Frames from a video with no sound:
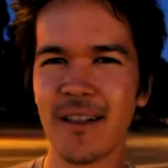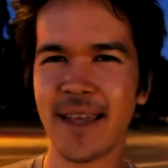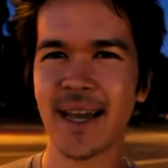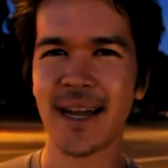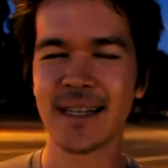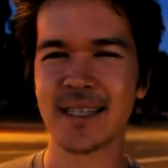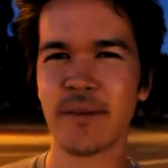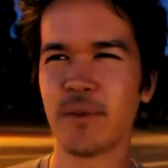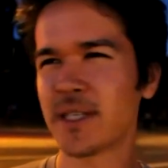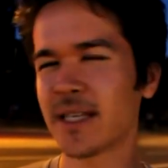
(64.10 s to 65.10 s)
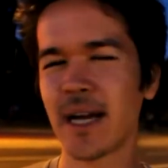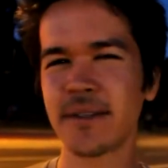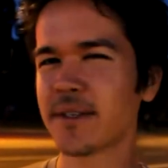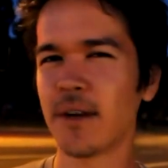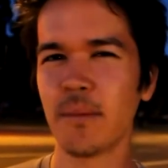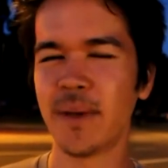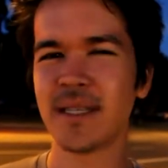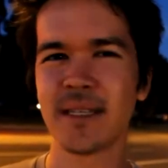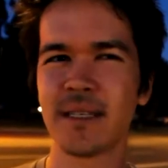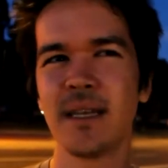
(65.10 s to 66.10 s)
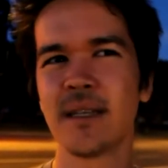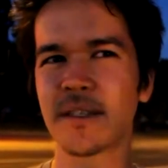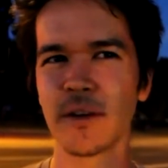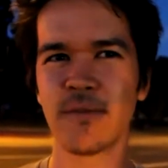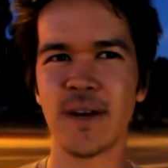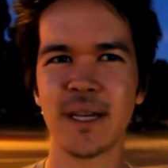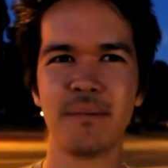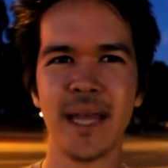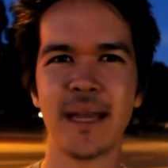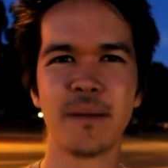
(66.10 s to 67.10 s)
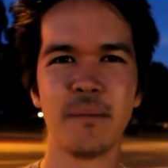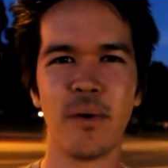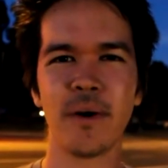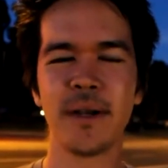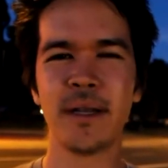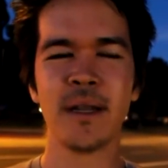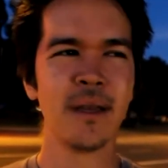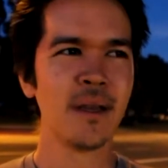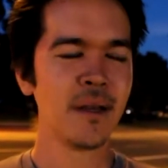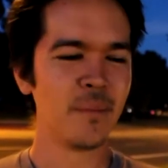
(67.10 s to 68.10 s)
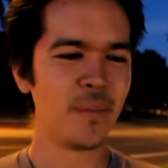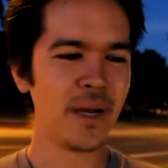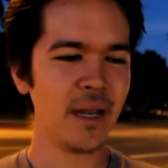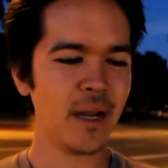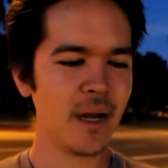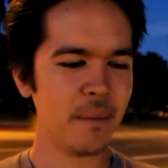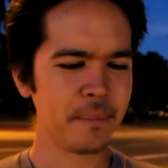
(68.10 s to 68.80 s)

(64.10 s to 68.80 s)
that kind of stuff, which sounds so businessy and so fucking bland and boring. But I